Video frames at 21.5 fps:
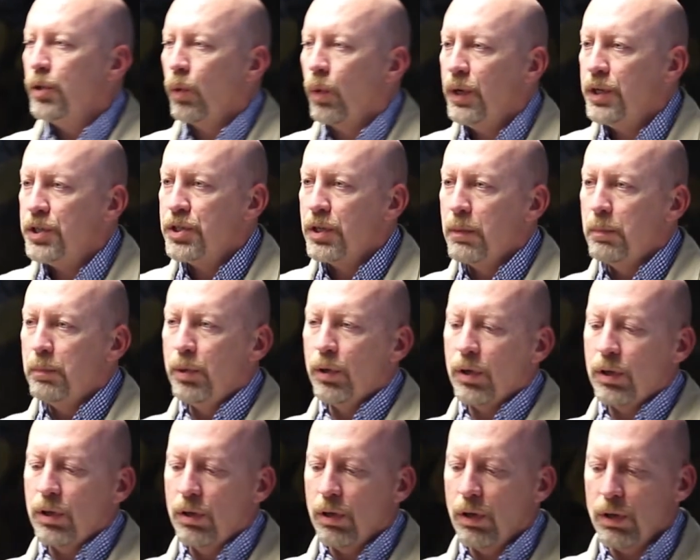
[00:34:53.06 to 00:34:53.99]
Doidge, in a
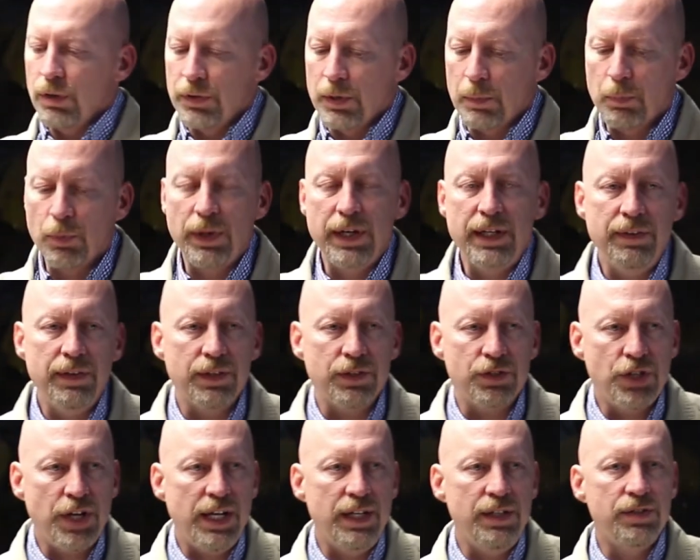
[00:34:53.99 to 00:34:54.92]
book called The Brain That
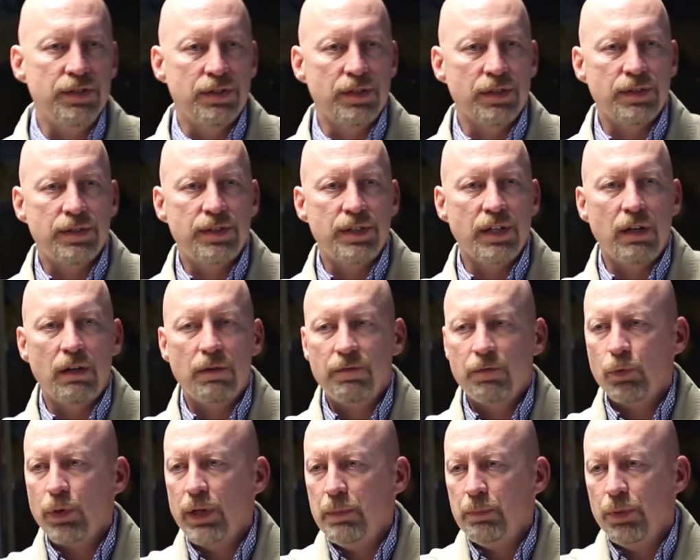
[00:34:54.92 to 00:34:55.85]
Changes Itself,
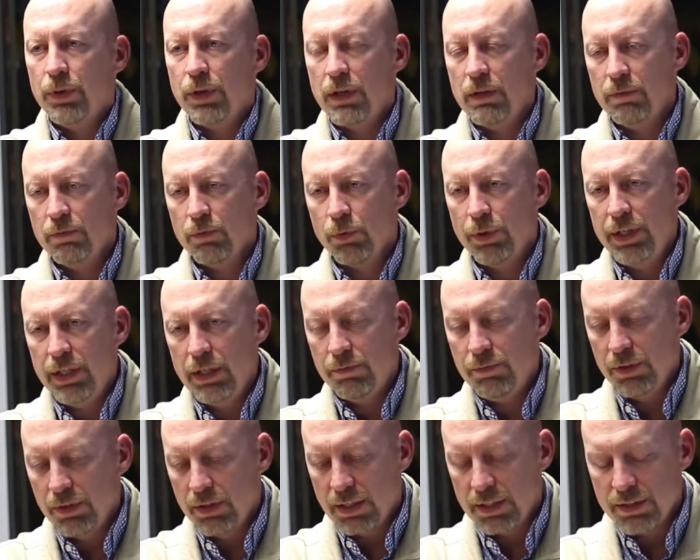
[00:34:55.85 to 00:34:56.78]
great book, read if
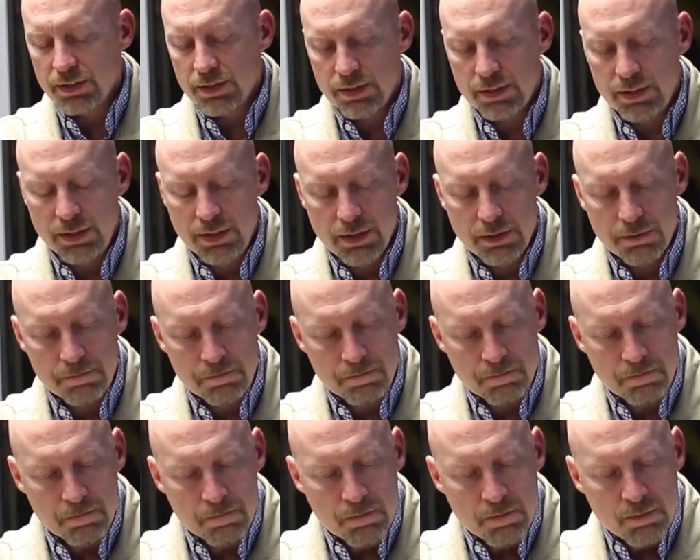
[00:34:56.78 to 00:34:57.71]
you'd like to see it.
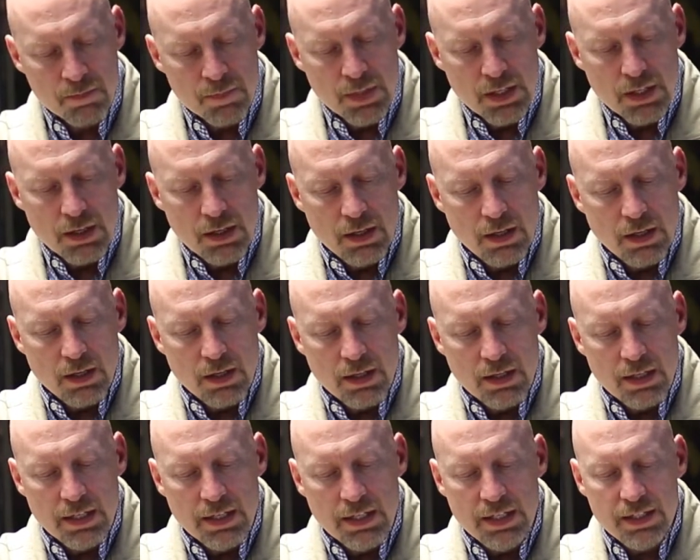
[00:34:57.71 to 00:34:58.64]

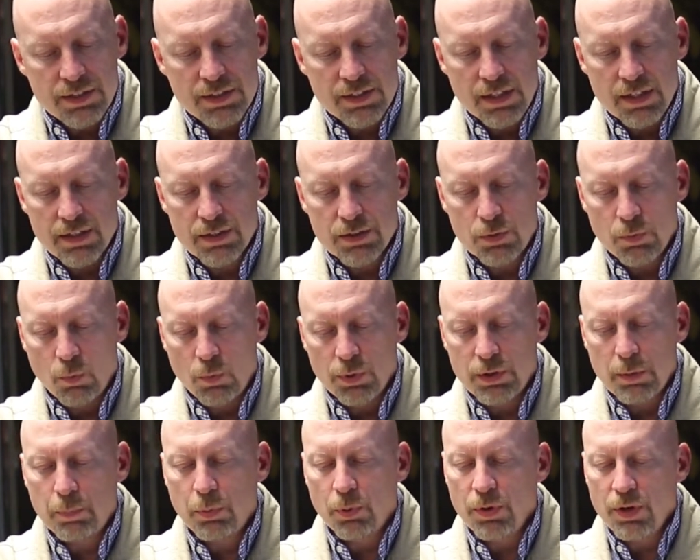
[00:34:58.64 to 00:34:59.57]
He says, what
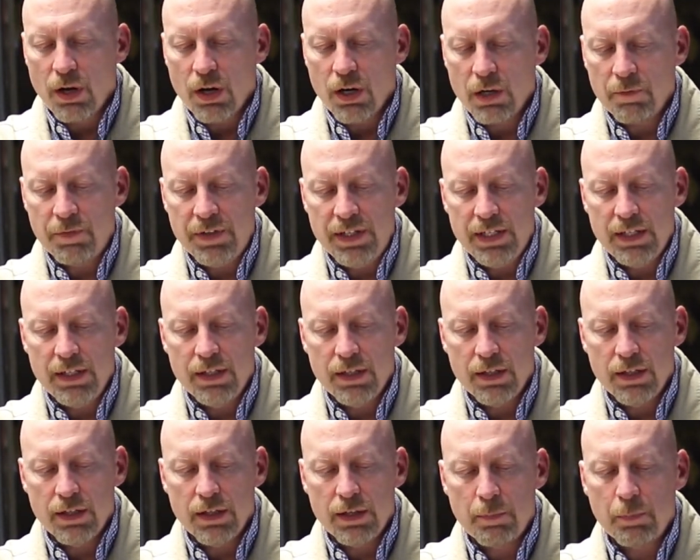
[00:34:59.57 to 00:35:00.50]
the pornography
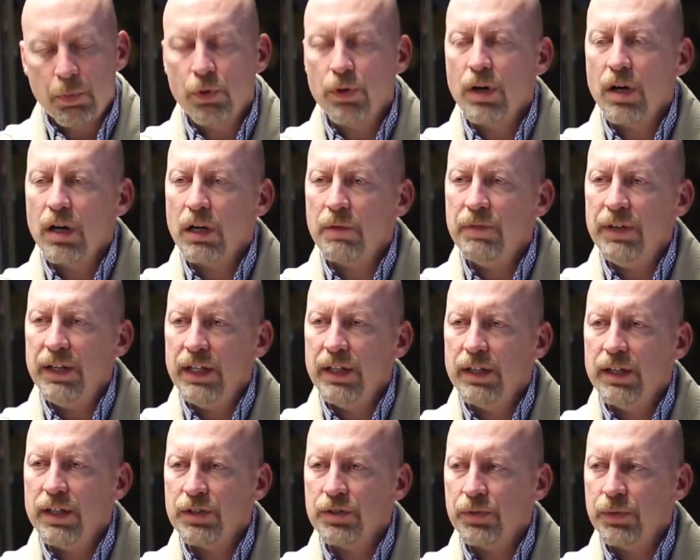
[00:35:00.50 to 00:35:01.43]

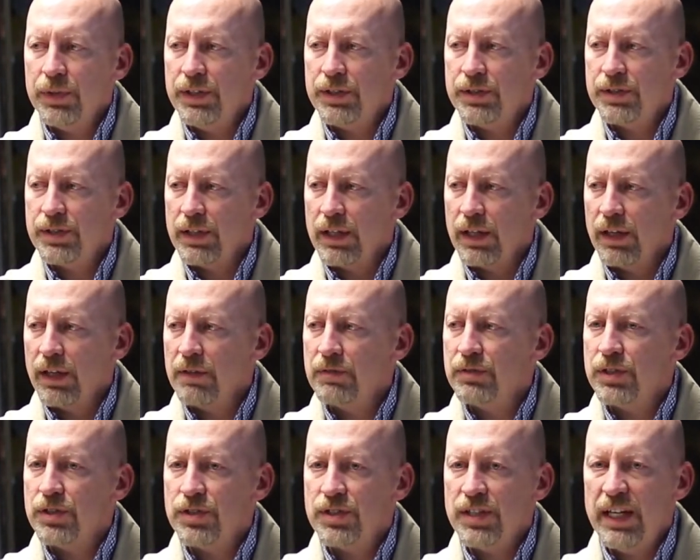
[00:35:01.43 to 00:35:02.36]
industry loves
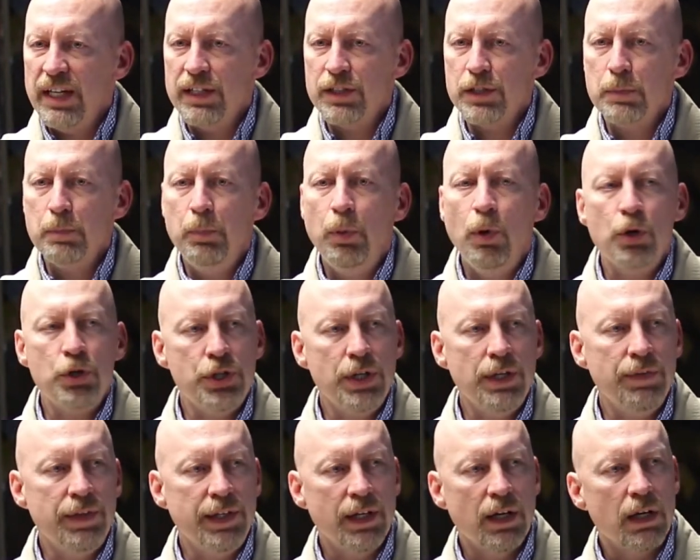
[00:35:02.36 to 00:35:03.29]
to say, it's pushing the